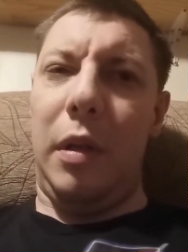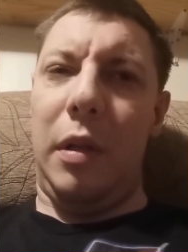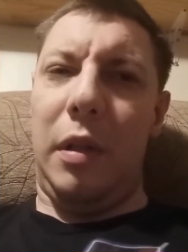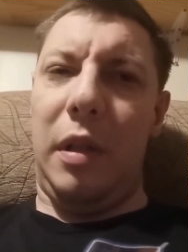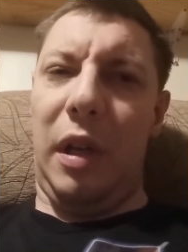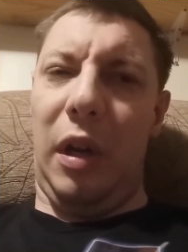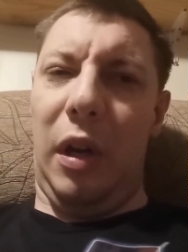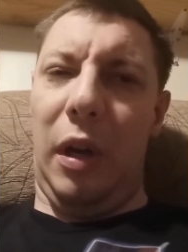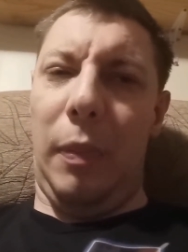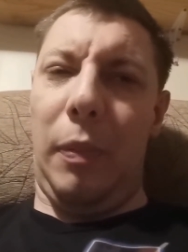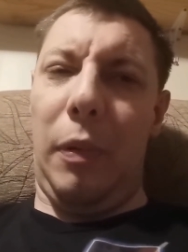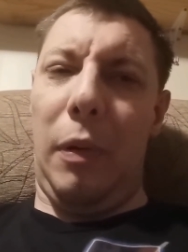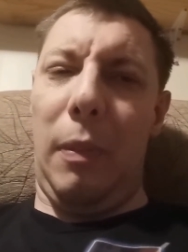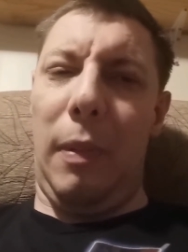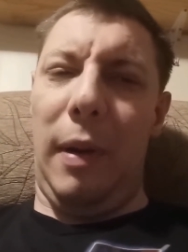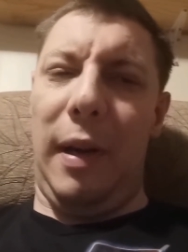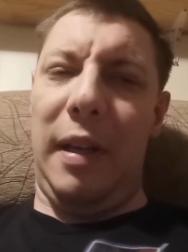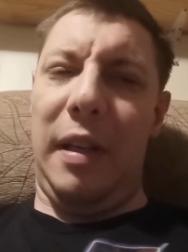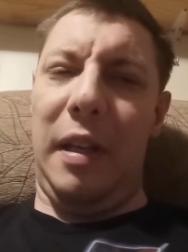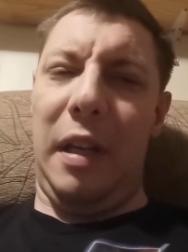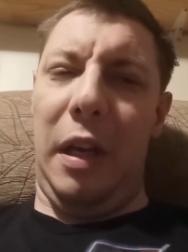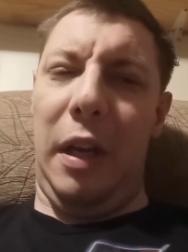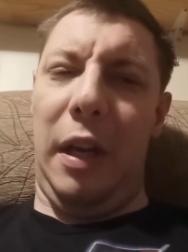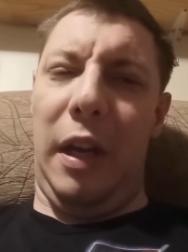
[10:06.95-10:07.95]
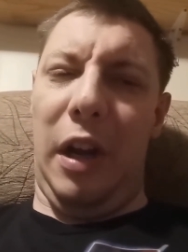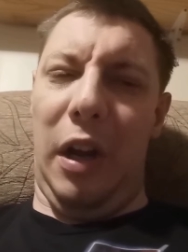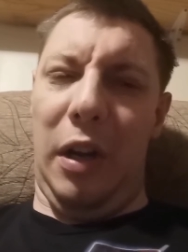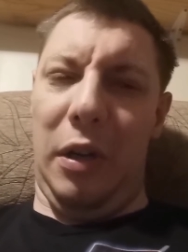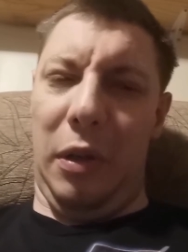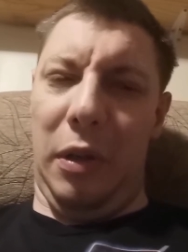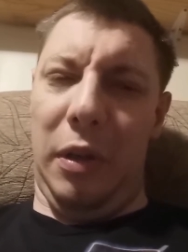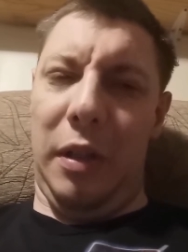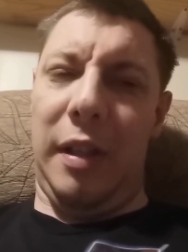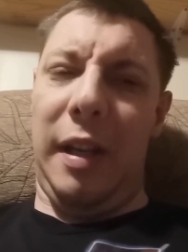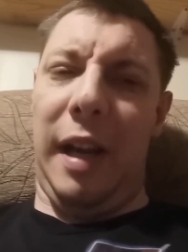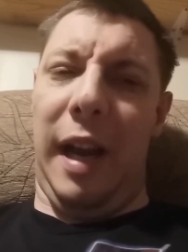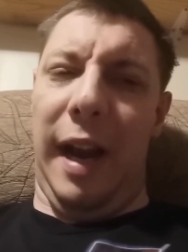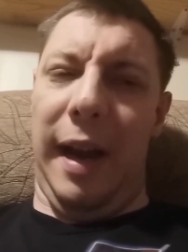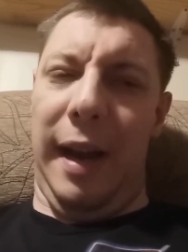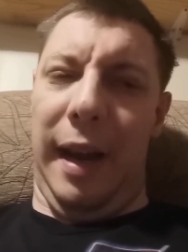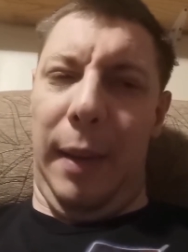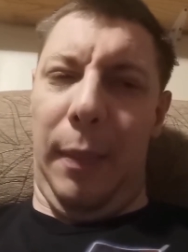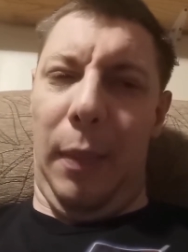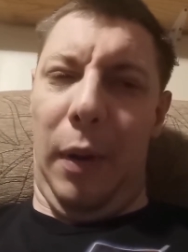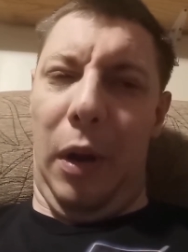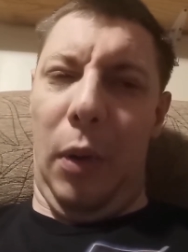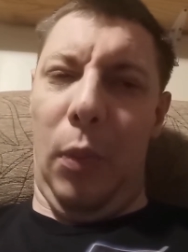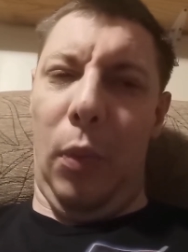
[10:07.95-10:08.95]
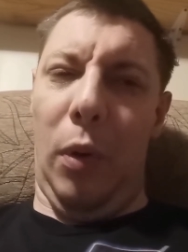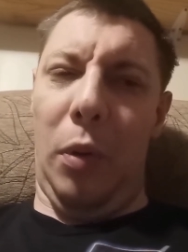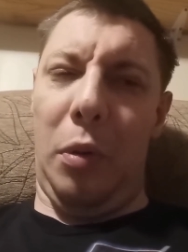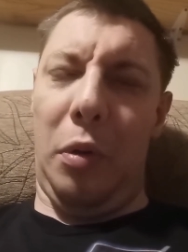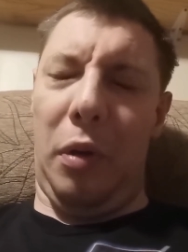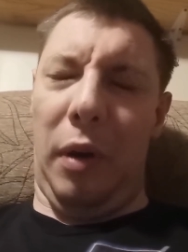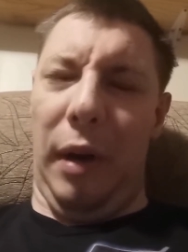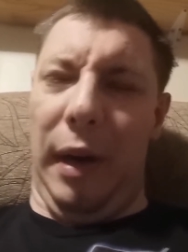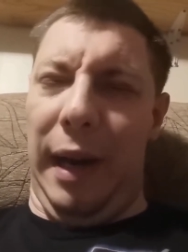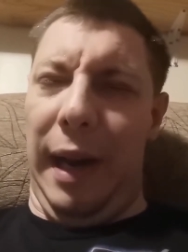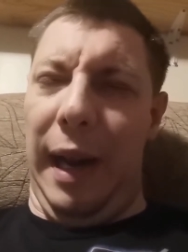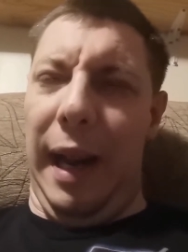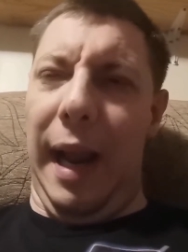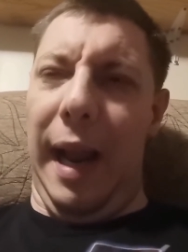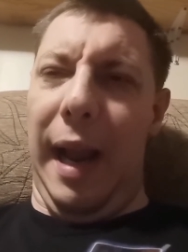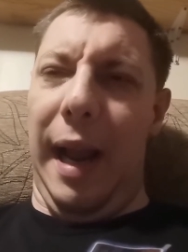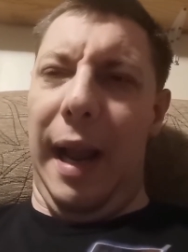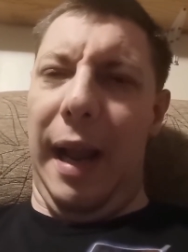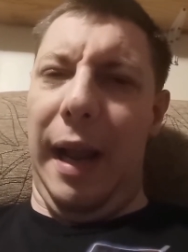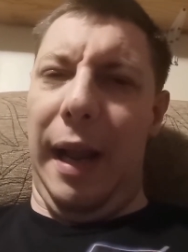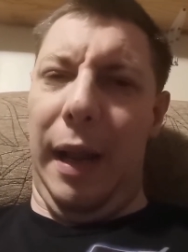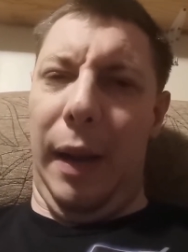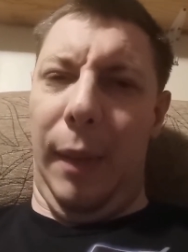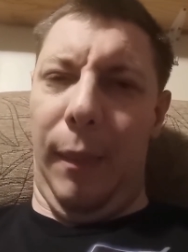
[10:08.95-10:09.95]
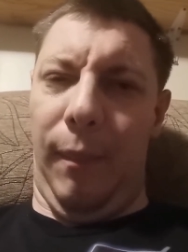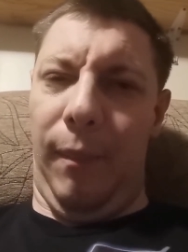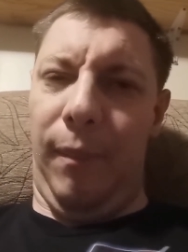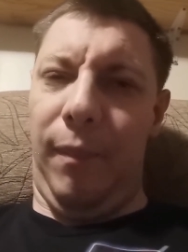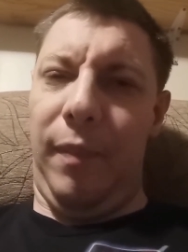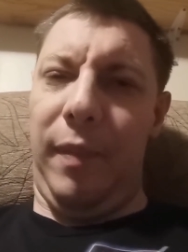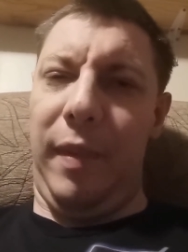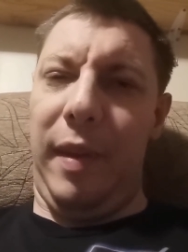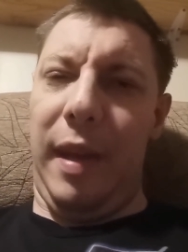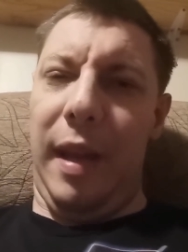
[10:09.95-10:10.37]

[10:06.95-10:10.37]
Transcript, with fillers: So I'll probably see you guys on Saturday, but I will try and um,